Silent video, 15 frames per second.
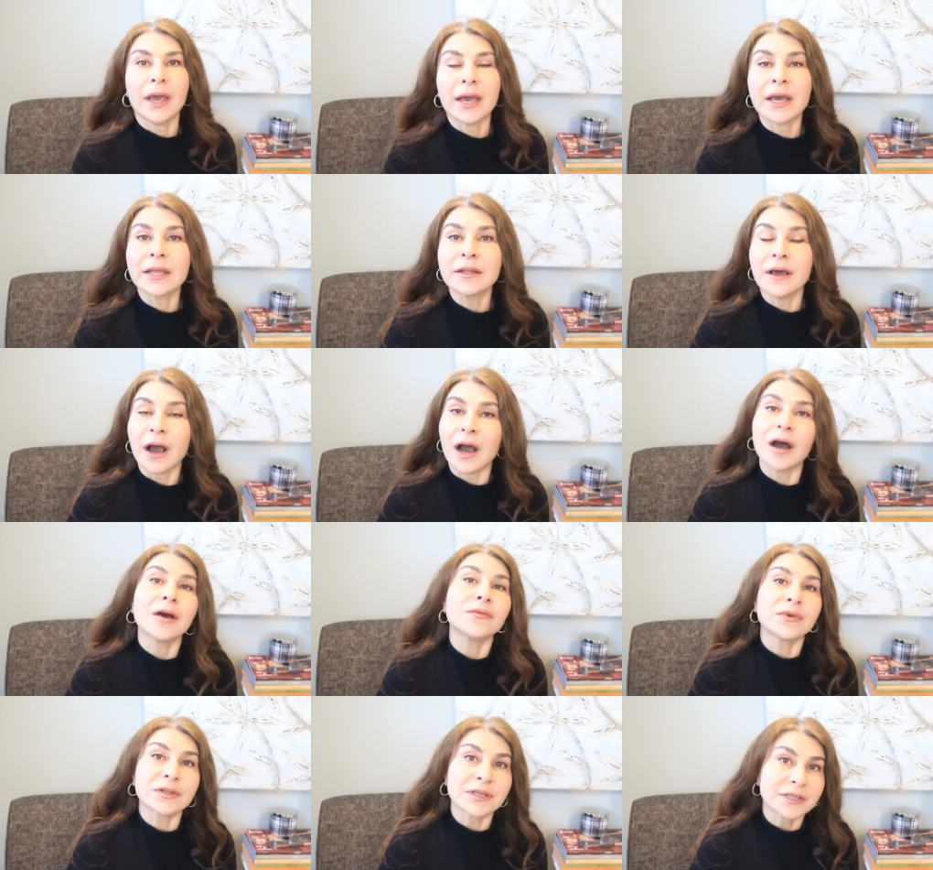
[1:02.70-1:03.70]
and I
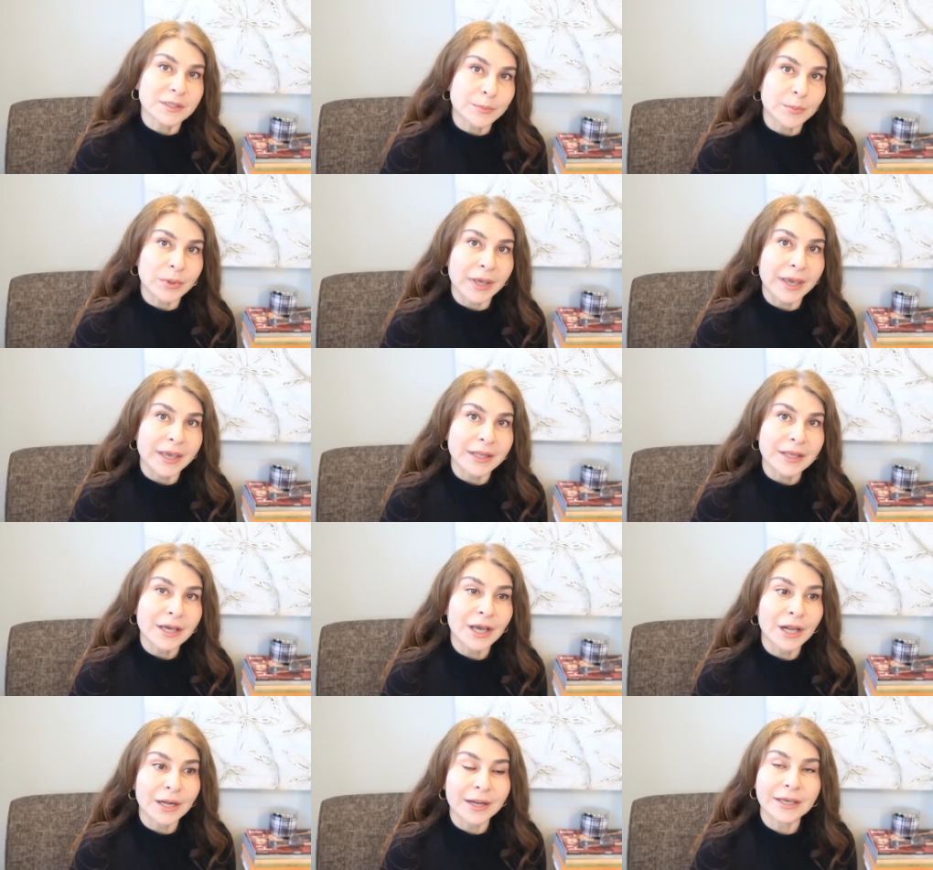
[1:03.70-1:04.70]
will explain
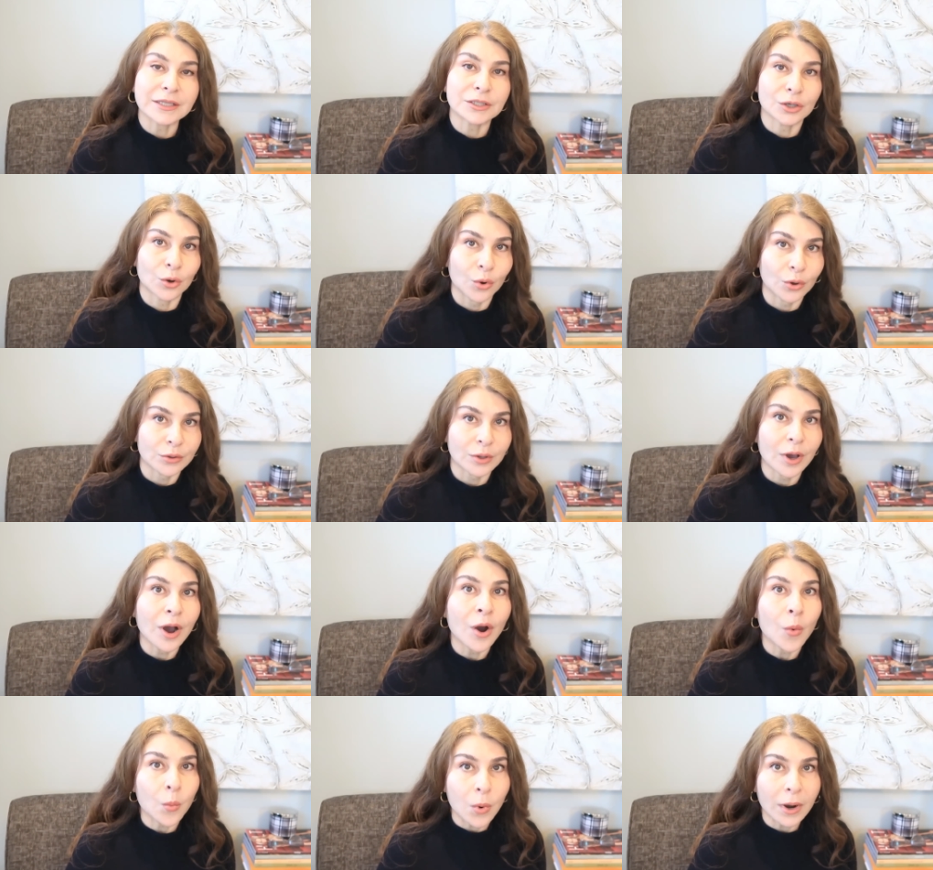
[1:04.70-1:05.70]
later on
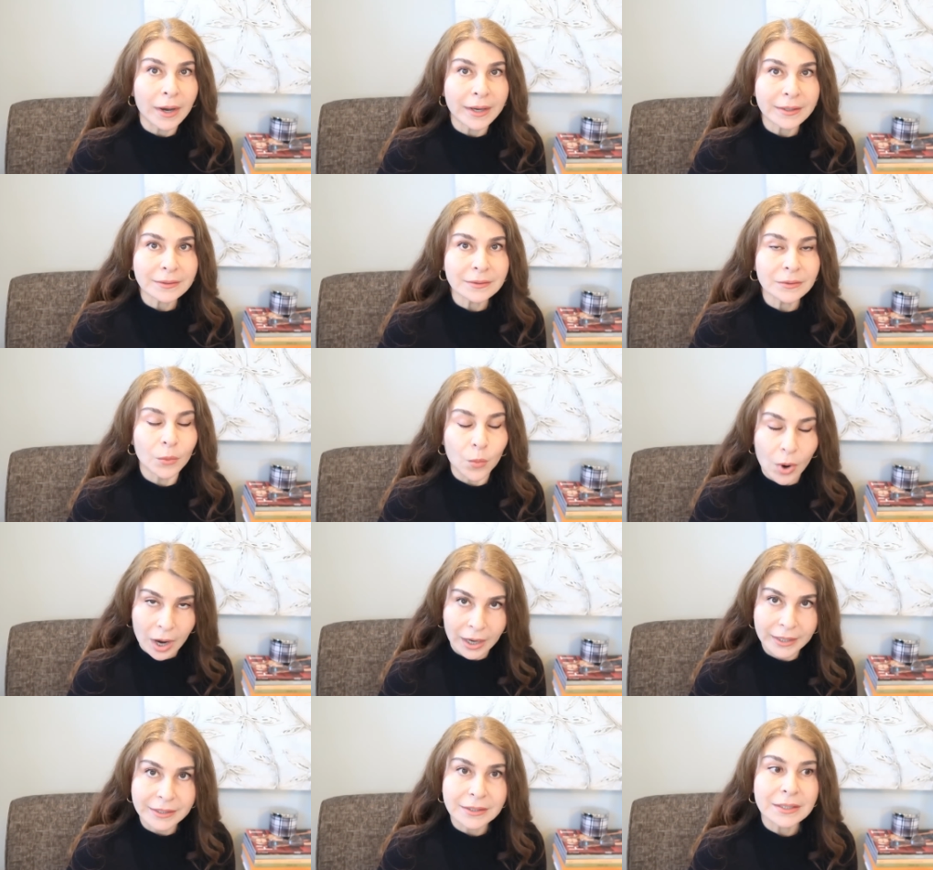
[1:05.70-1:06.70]

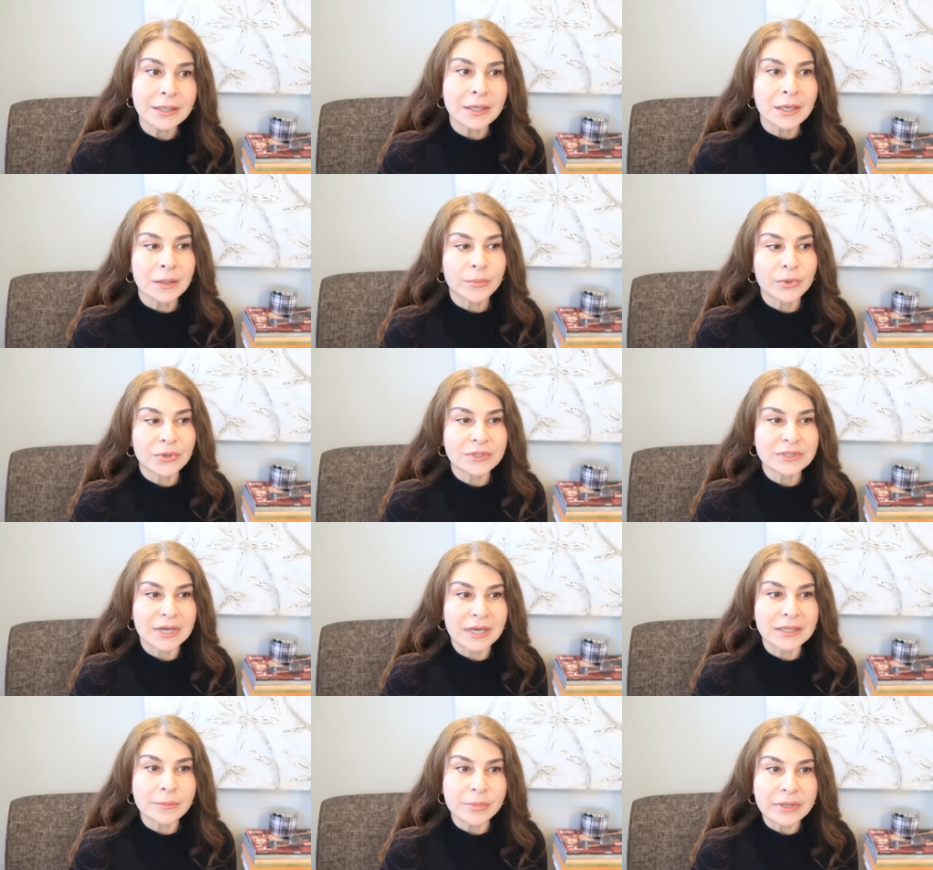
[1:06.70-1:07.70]
why, because
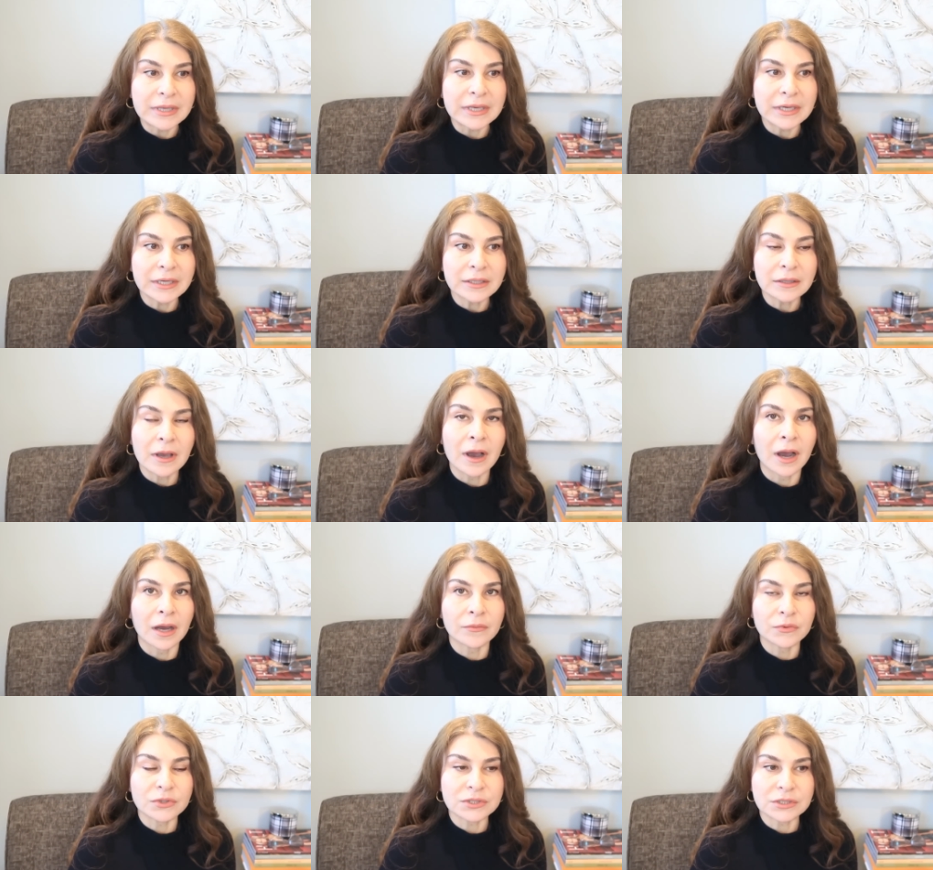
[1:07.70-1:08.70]
at the beginning I
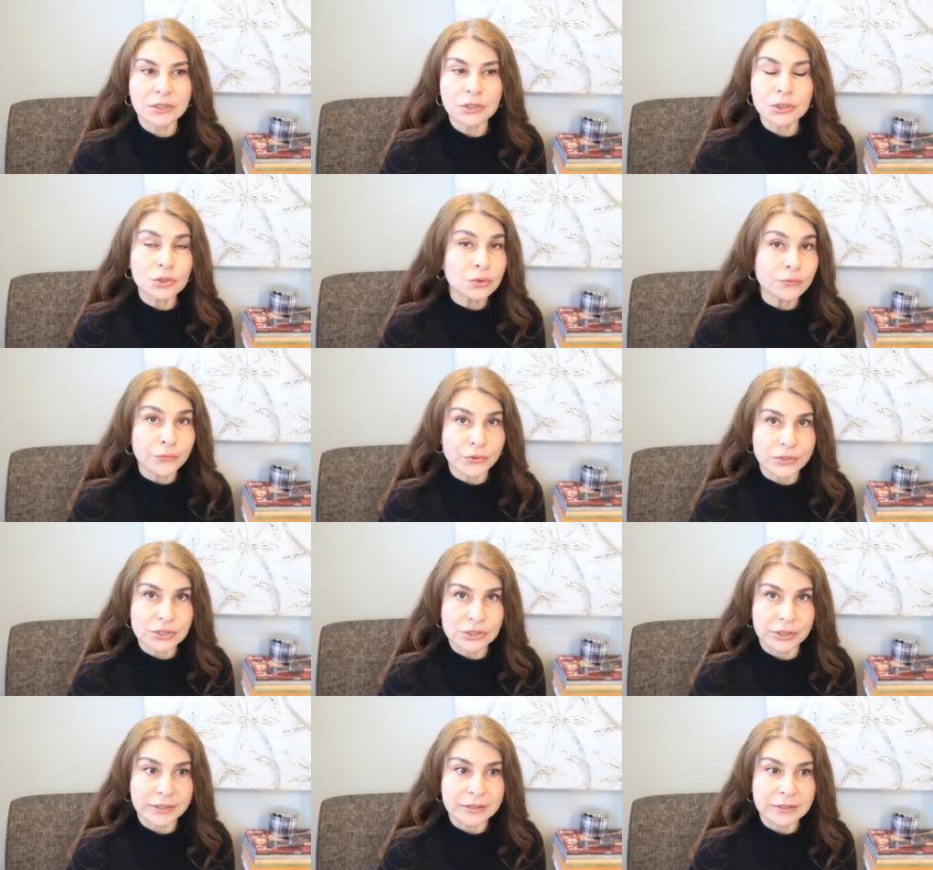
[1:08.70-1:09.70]
was so
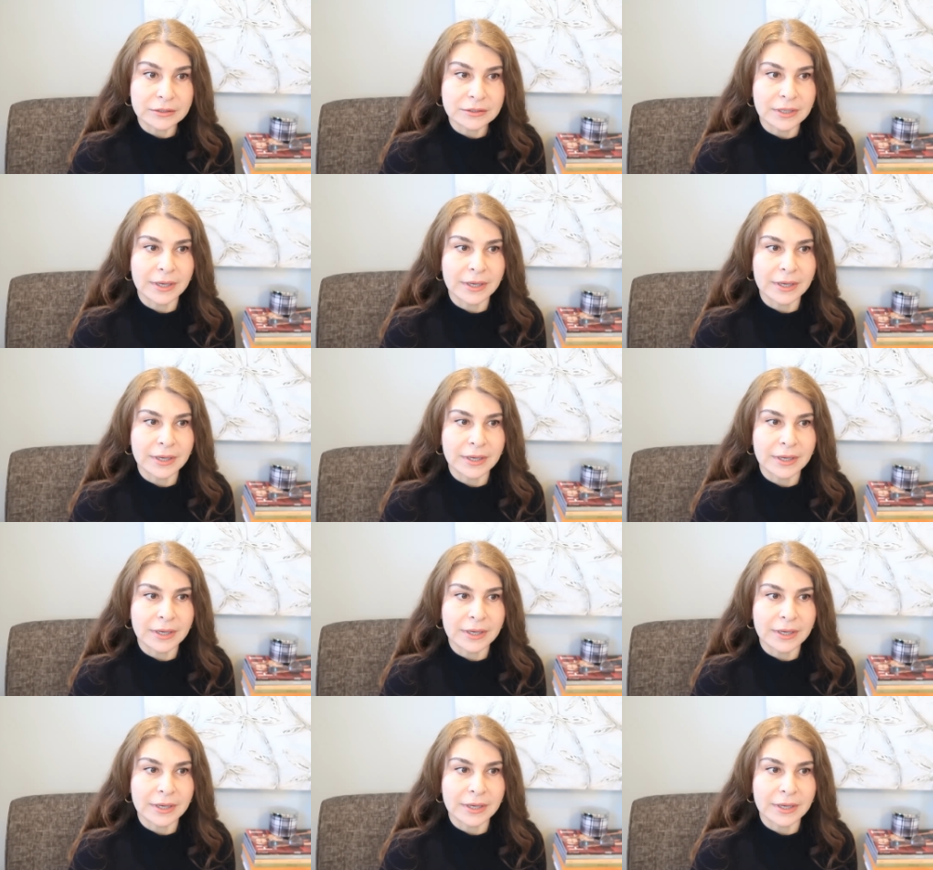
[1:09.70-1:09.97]
frustrated.